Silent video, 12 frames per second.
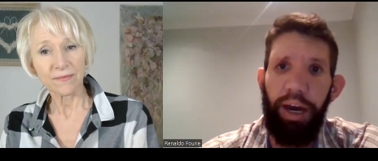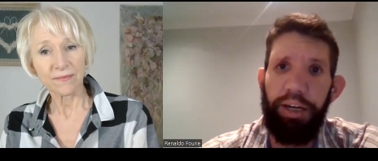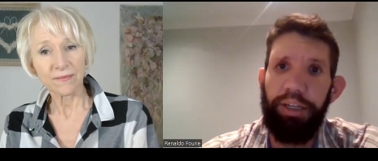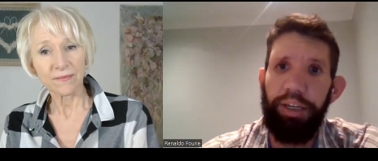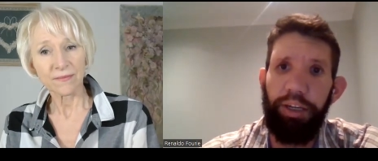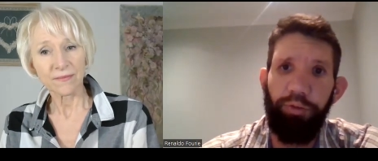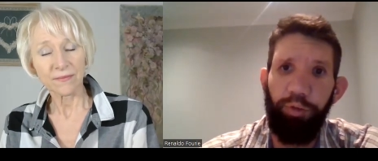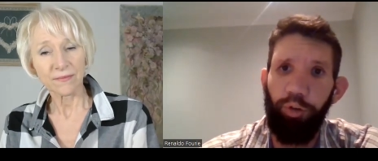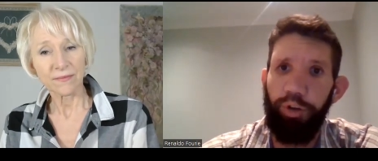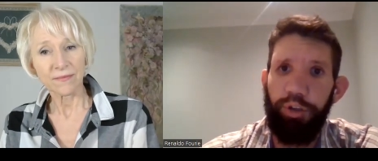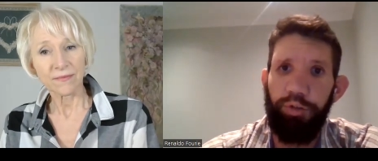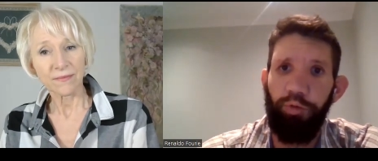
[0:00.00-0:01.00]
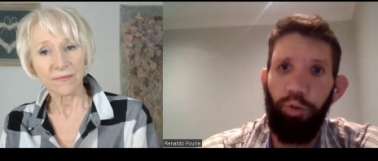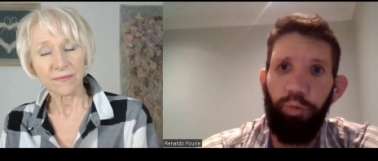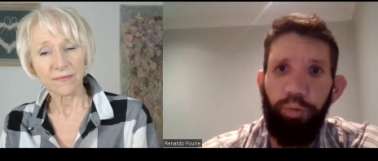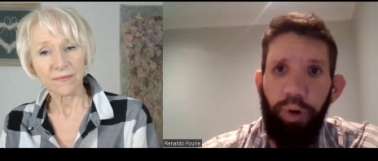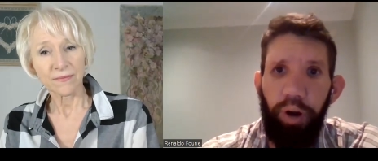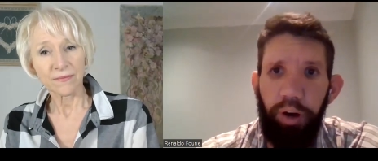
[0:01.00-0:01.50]
Speaker 1: as an influence
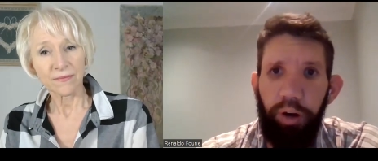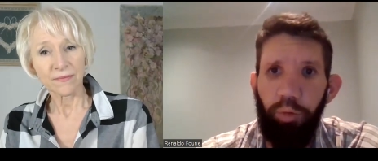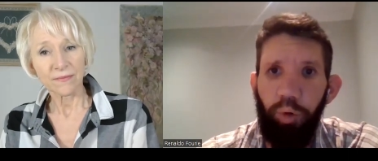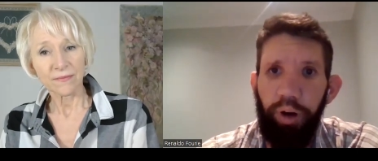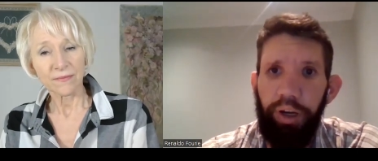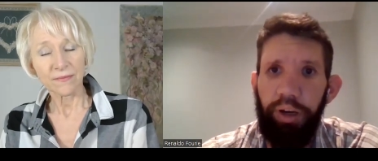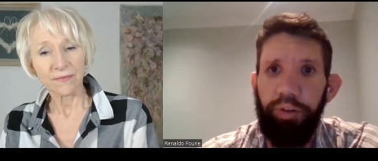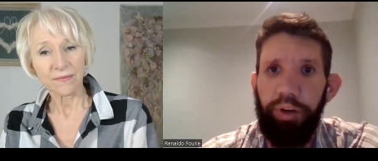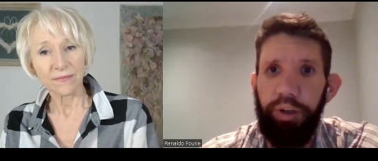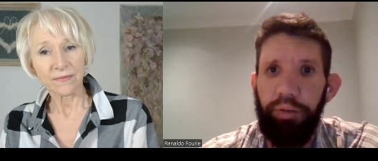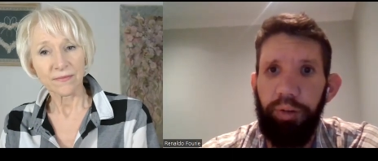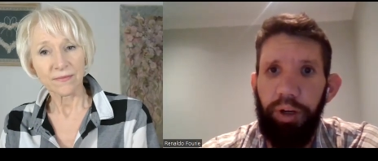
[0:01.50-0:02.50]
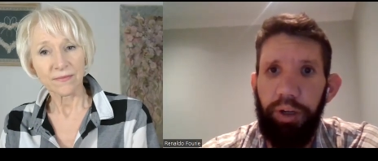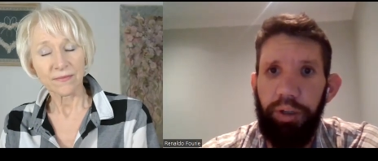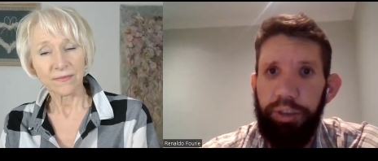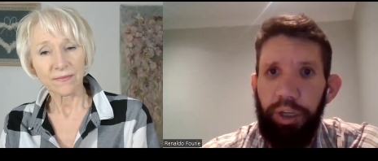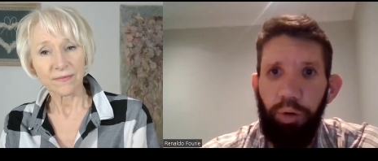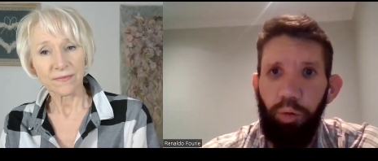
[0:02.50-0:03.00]
from uh, whatever
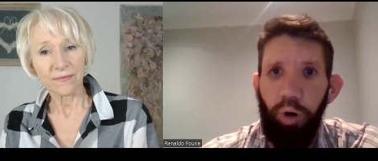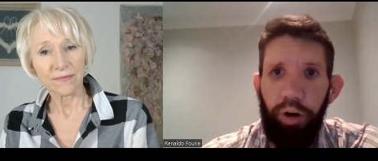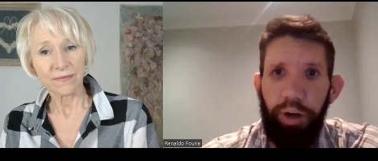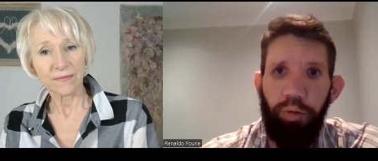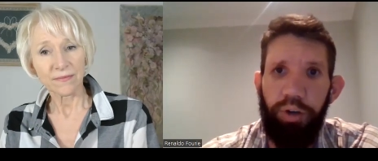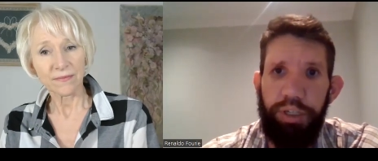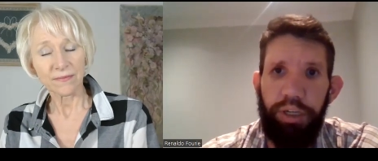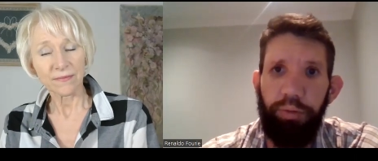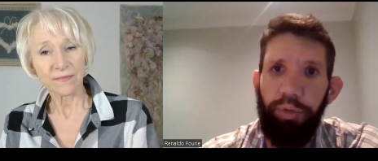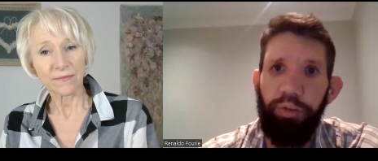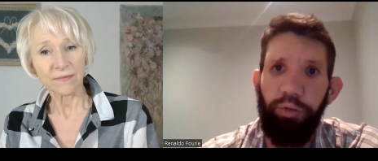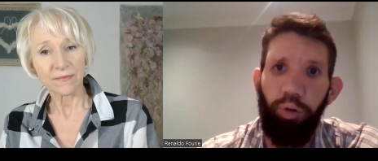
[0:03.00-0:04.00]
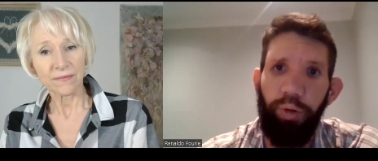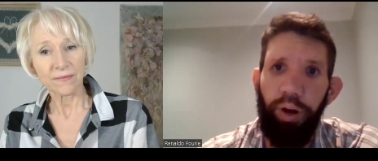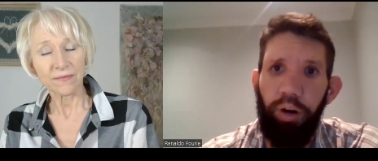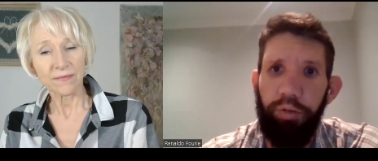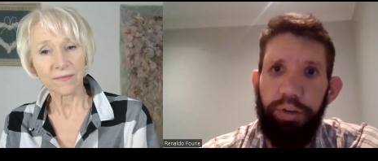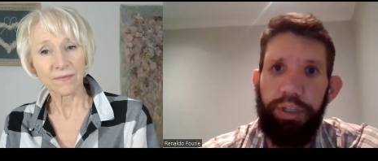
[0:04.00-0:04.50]
uh, terroir it was in before we
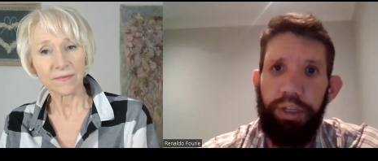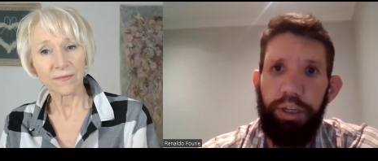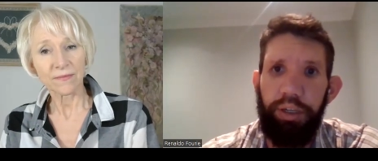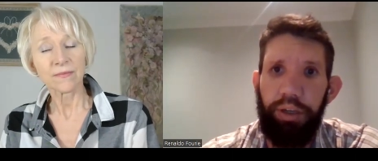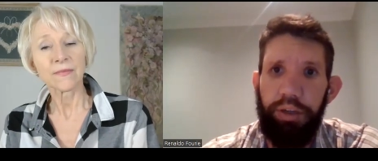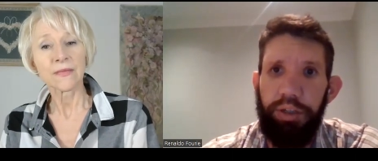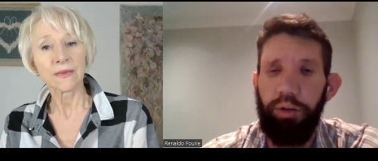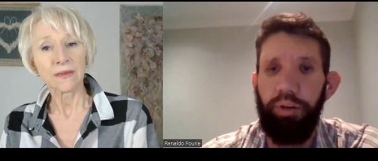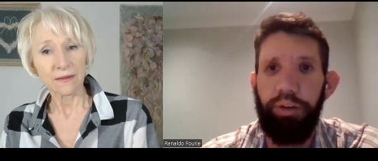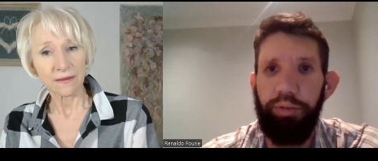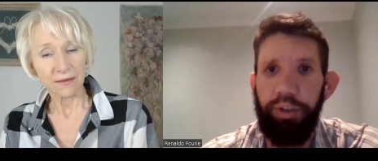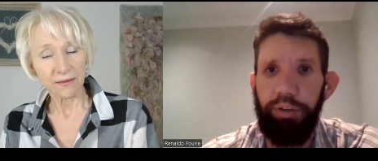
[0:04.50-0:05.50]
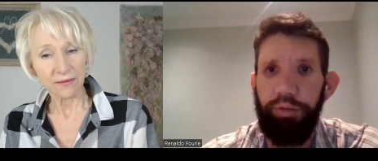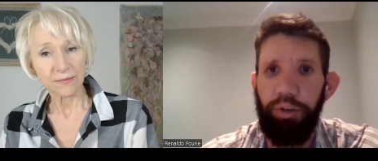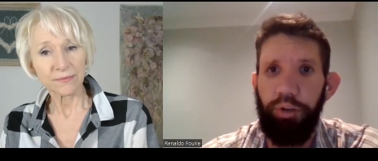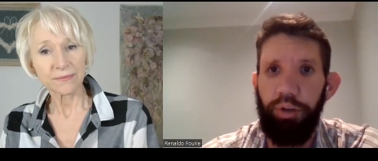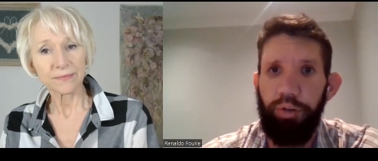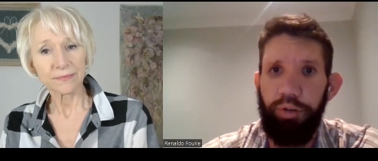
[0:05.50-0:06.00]
harvested. So even if
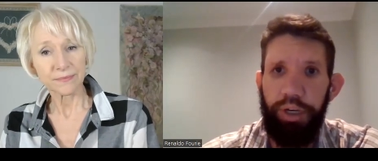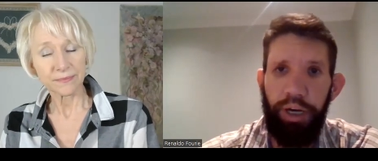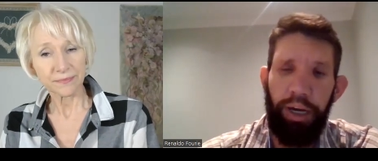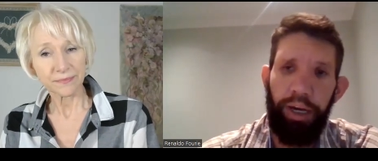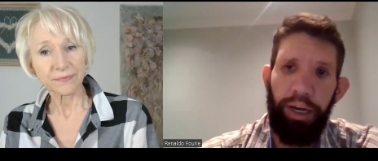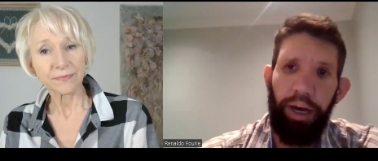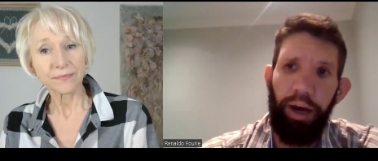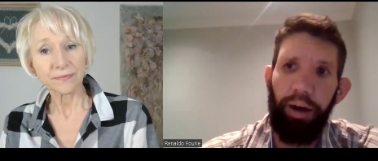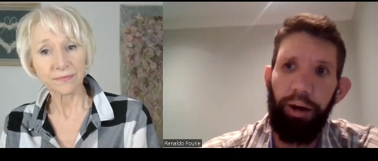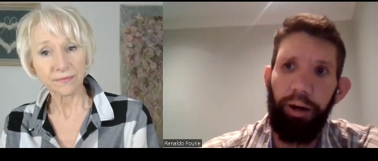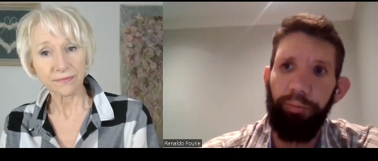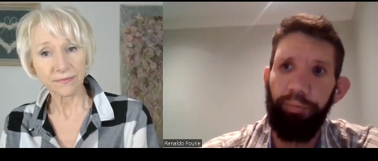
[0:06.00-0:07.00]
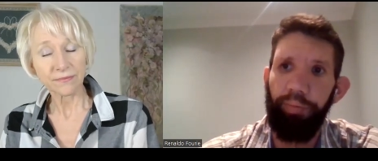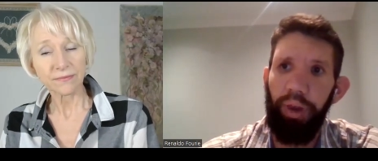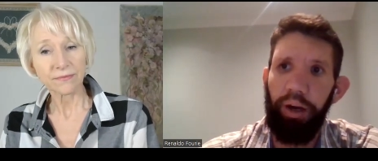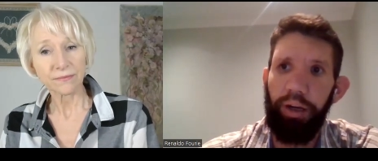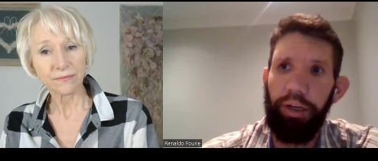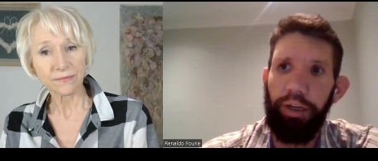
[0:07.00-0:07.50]
you used um,
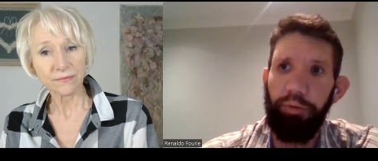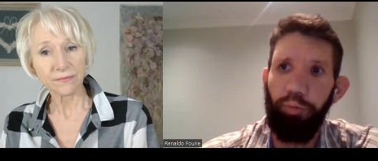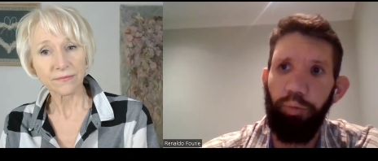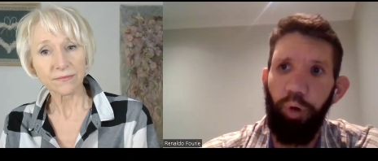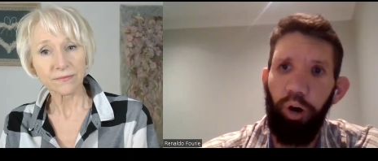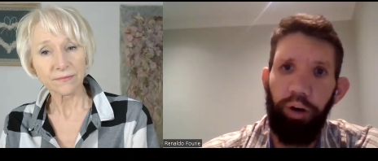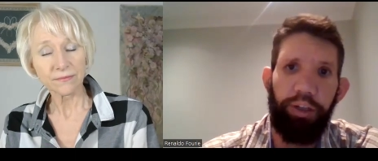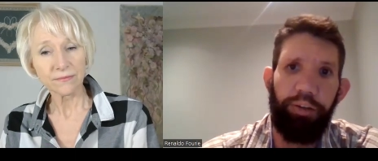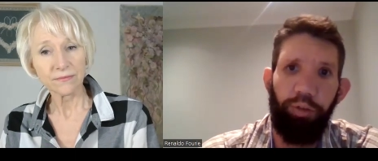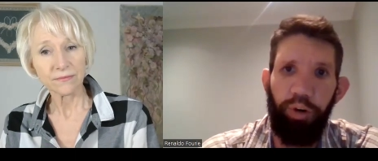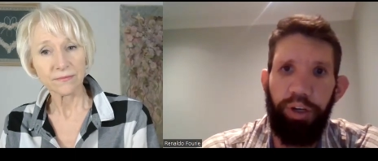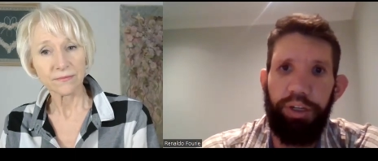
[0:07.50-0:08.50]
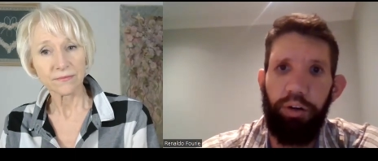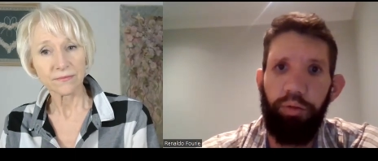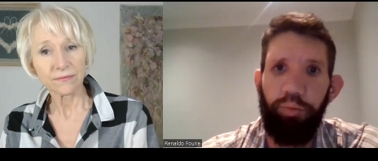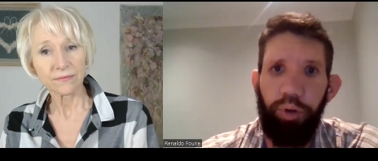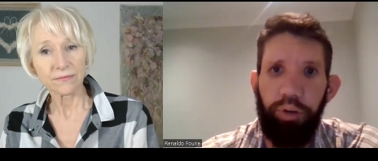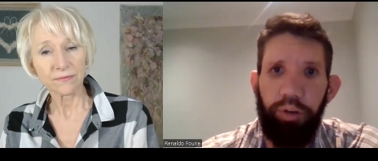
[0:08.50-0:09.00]
a barley, for
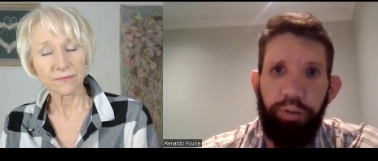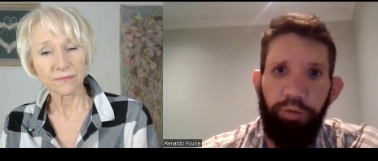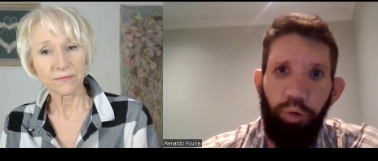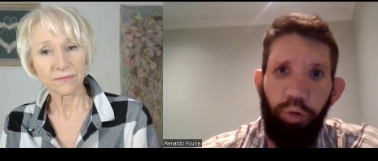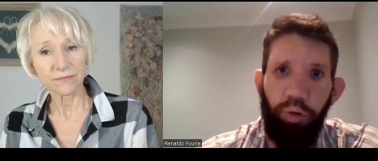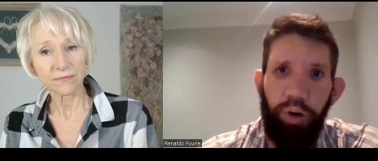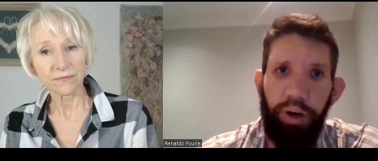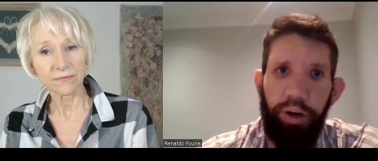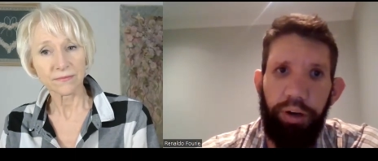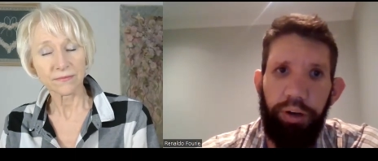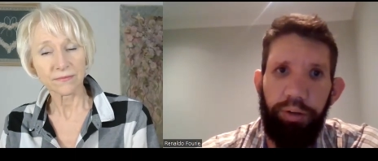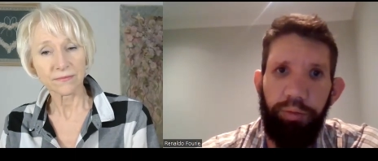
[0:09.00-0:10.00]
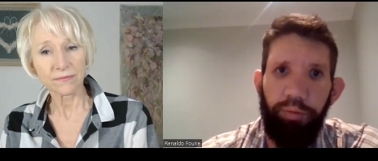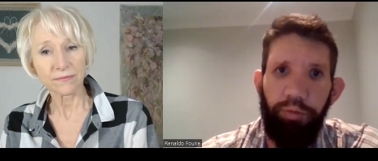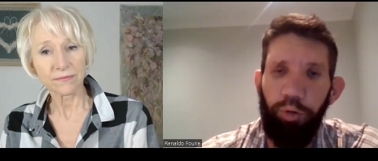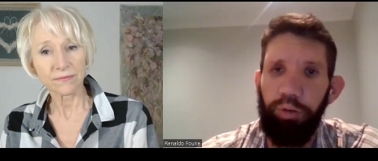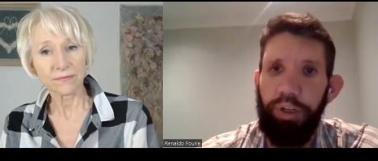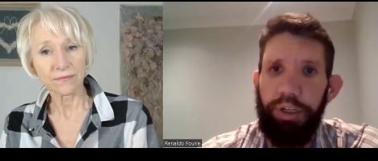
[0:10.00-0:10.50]
example, for uh,
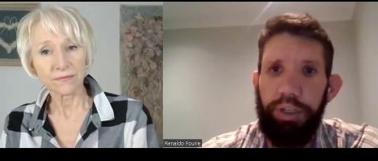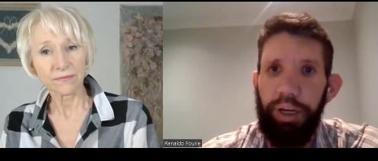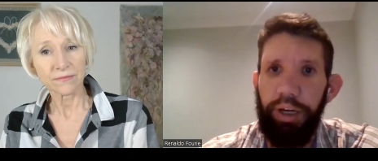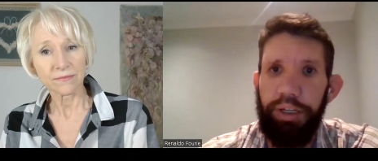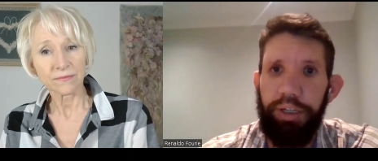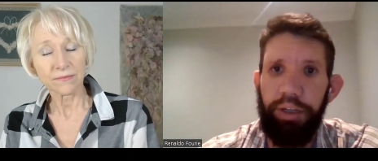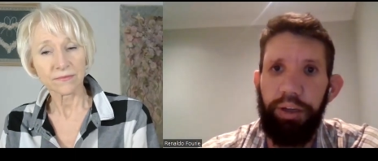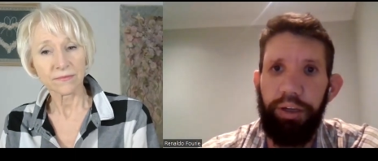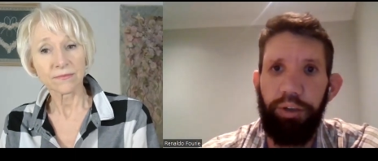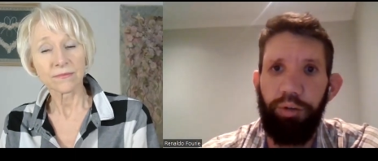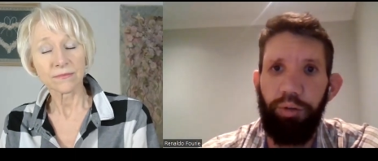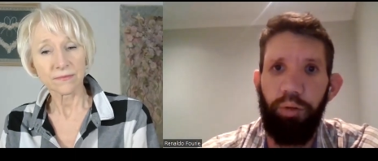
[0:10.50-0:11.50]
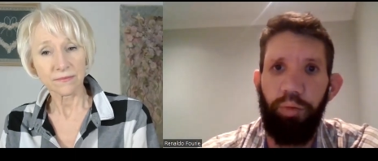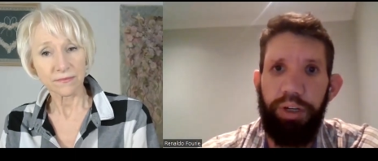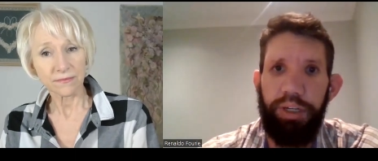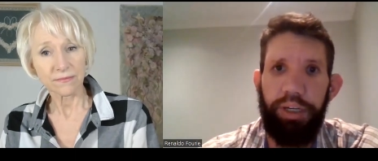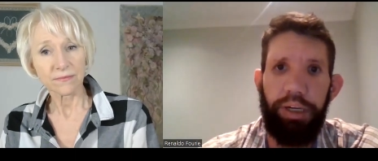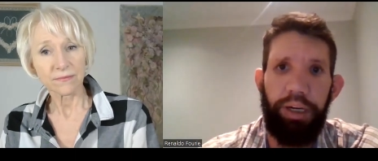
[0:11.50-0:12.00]
for distillation, then into a
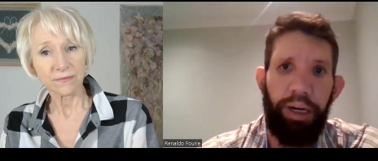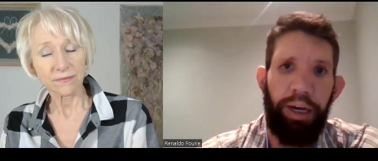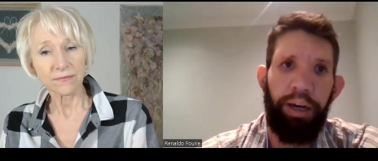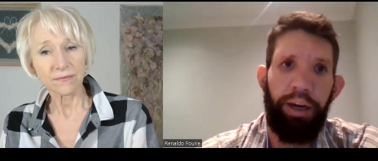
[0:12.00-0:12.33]
whiskey,